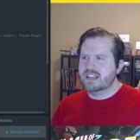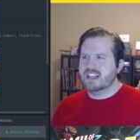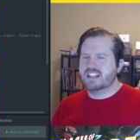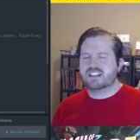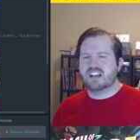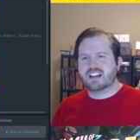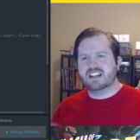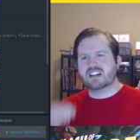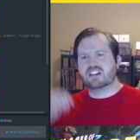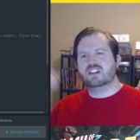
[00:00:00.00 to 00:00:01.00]
It's not gonna
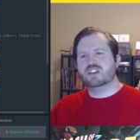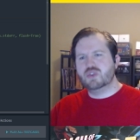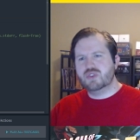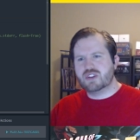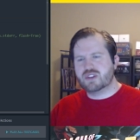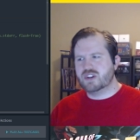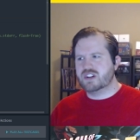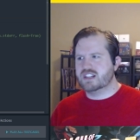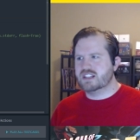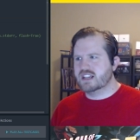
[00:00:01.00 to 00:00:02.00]
include the 3rd
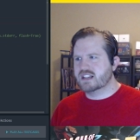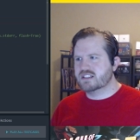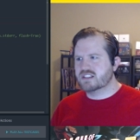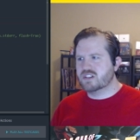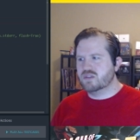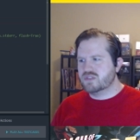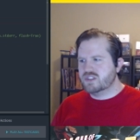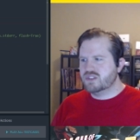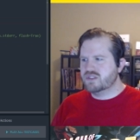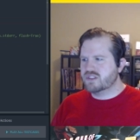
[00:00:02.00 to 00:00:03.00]
index. It's gonna go
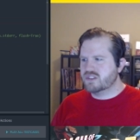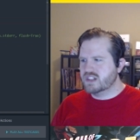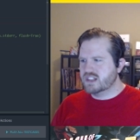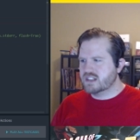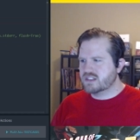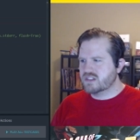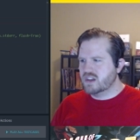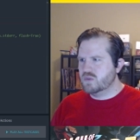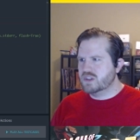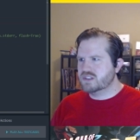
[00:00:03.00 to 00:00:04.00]
to the 3rd index. So I
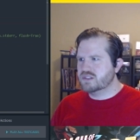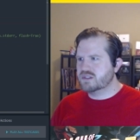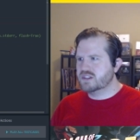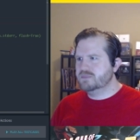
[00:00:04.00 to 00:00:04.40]
got 1, 2, 3.